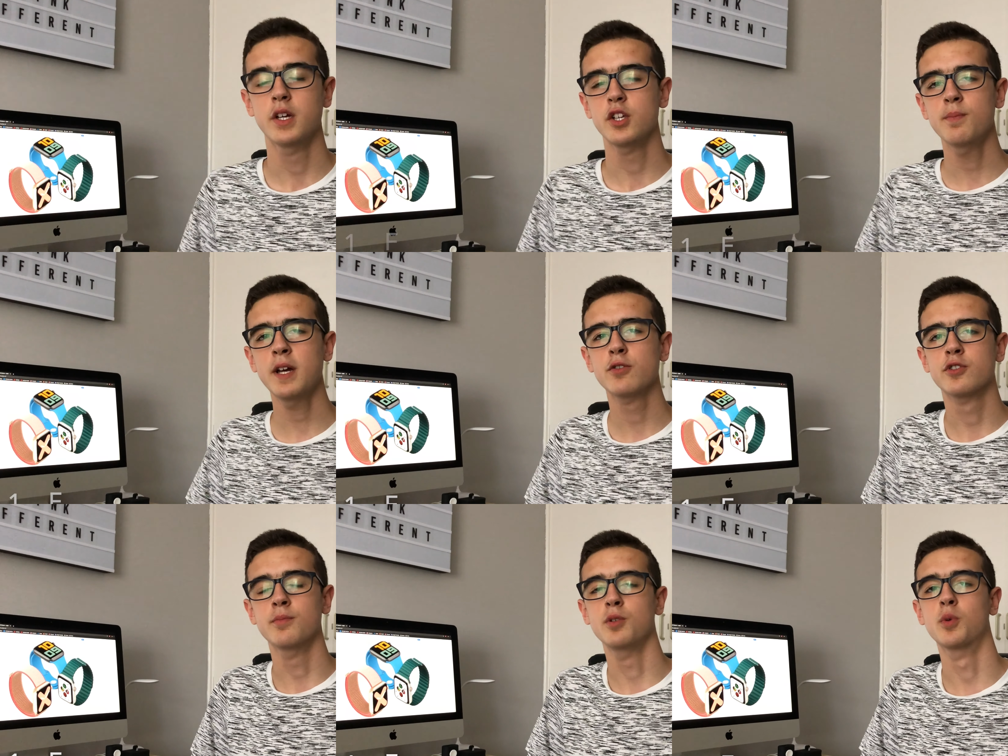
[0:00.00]
You may also
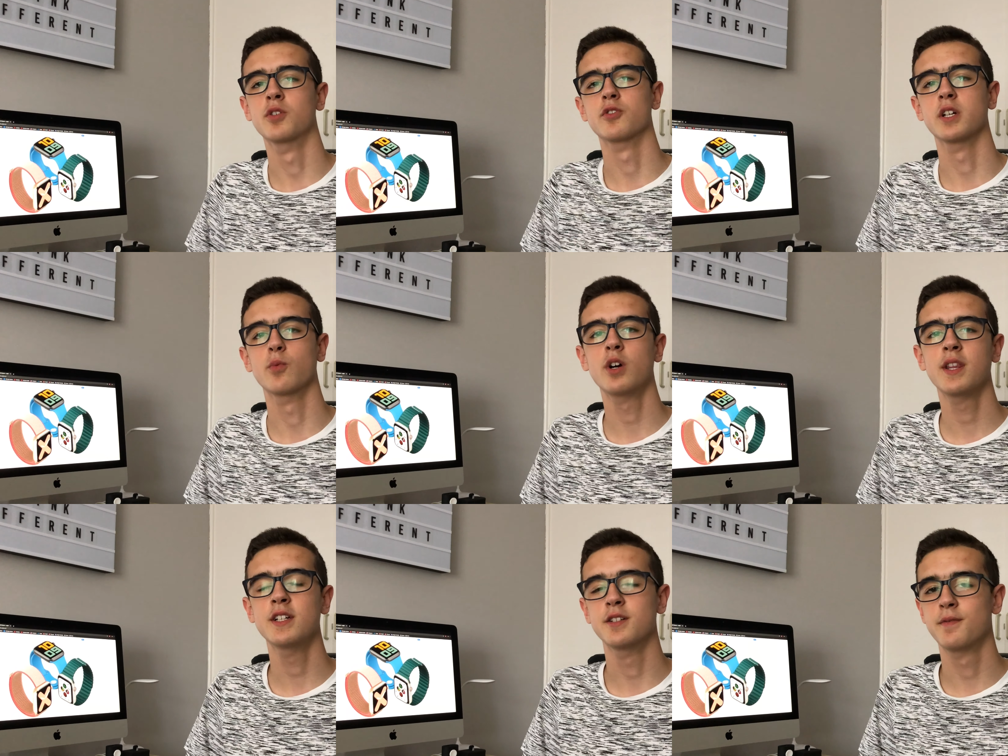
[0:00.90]
be wondering why
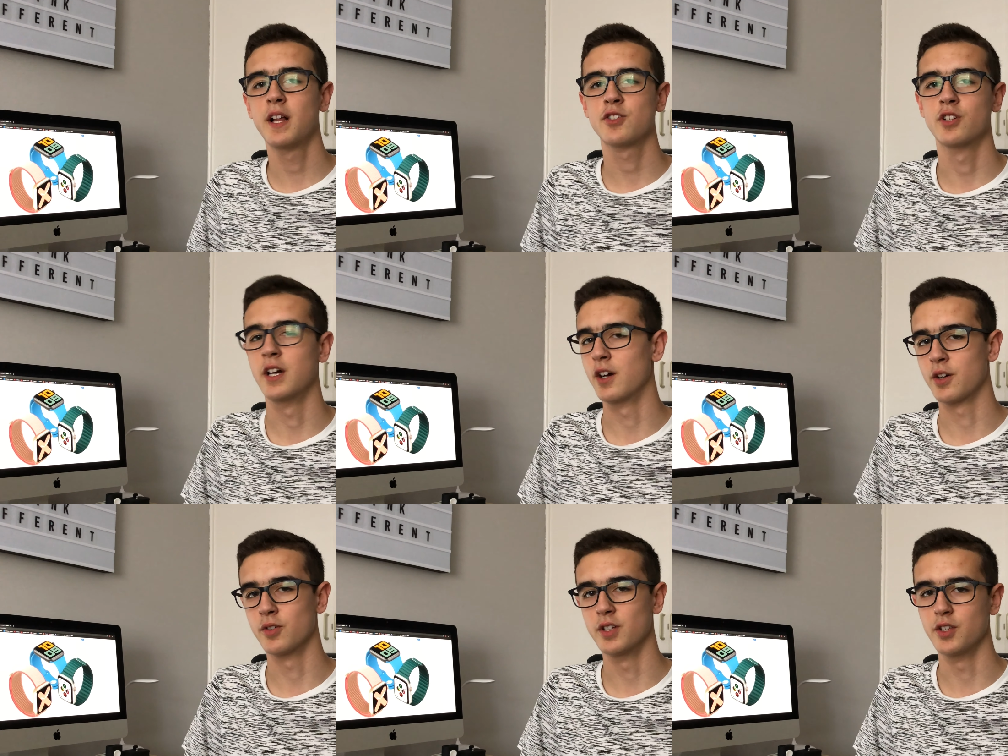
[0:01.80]
there's a flashlight
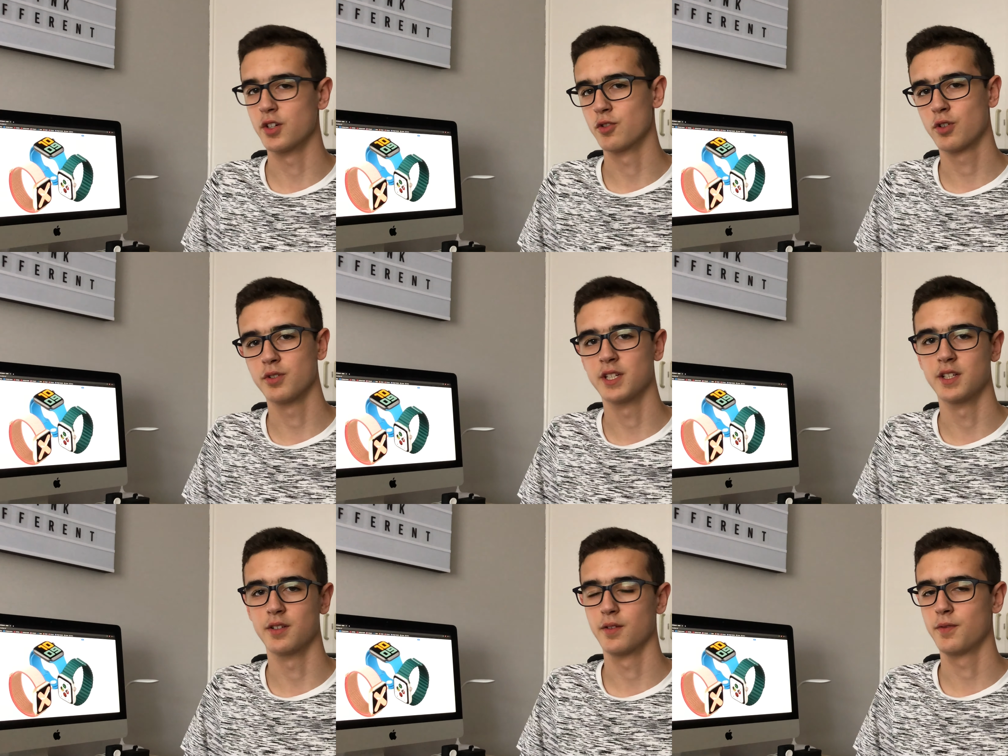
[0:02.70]
icon in the control
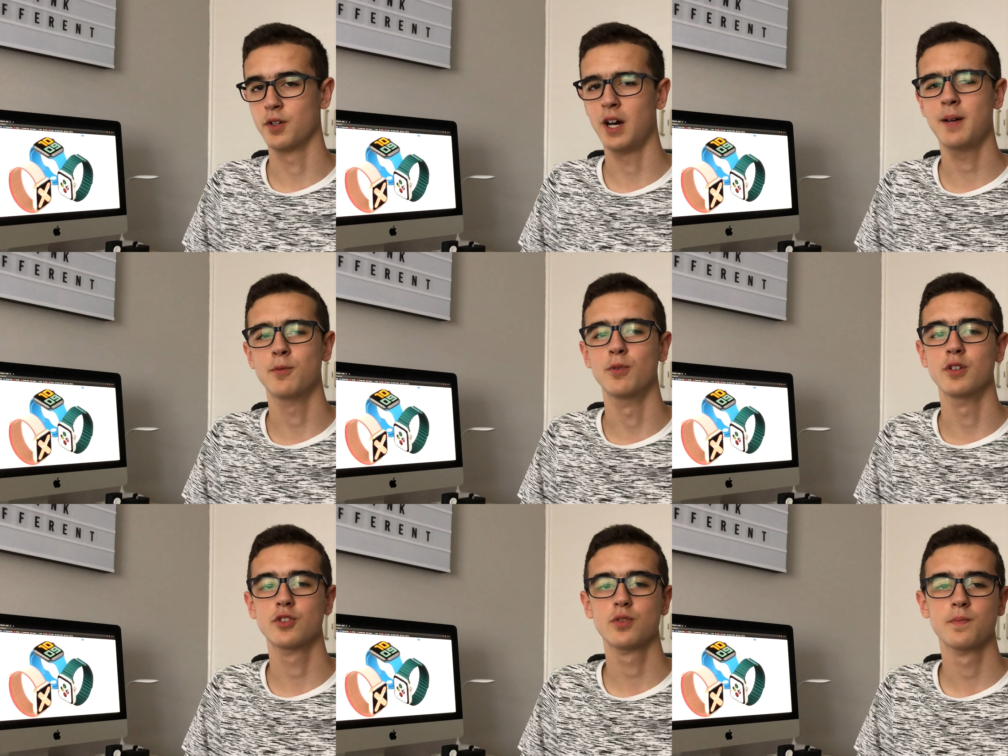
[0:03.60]
center for your Apple
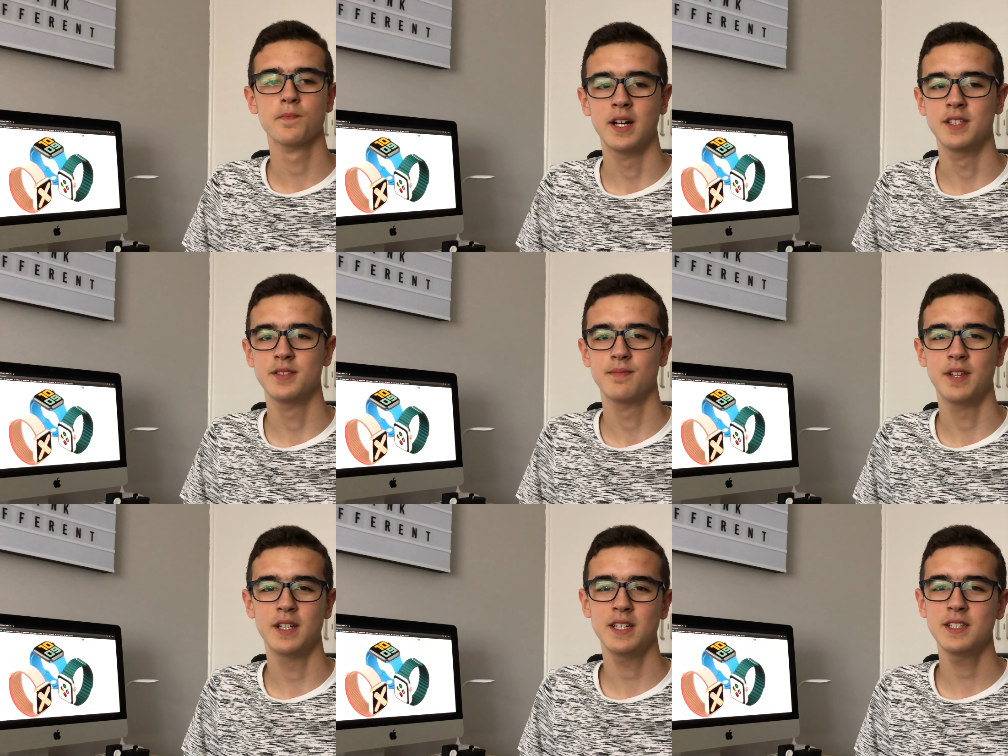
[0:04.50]
Watch, as
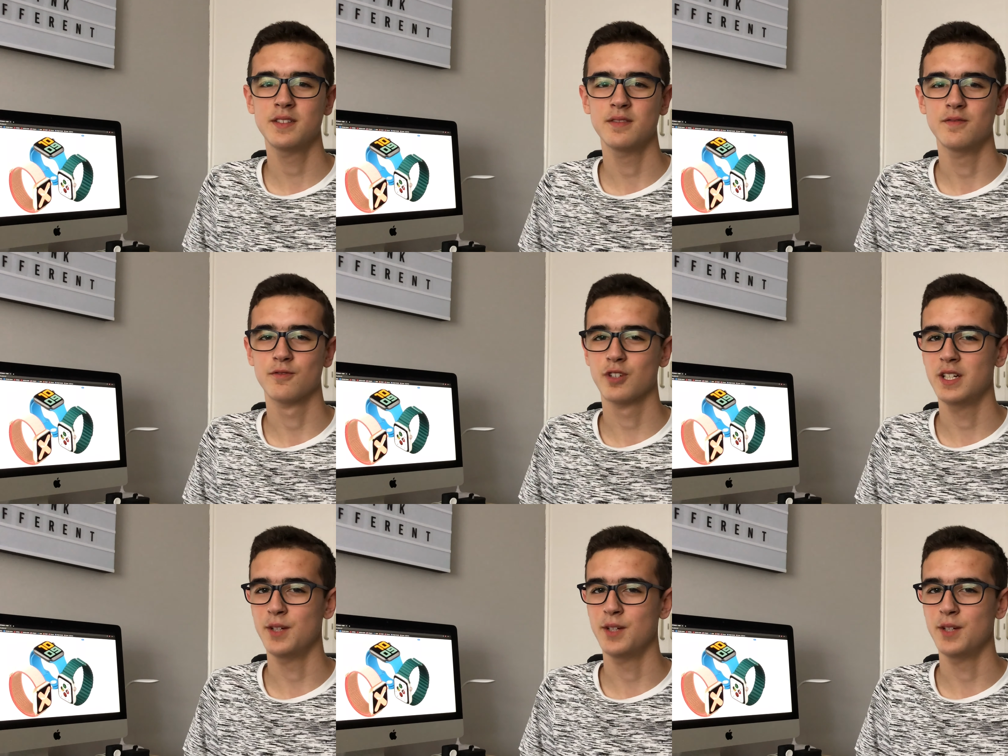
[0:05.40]
there isn't really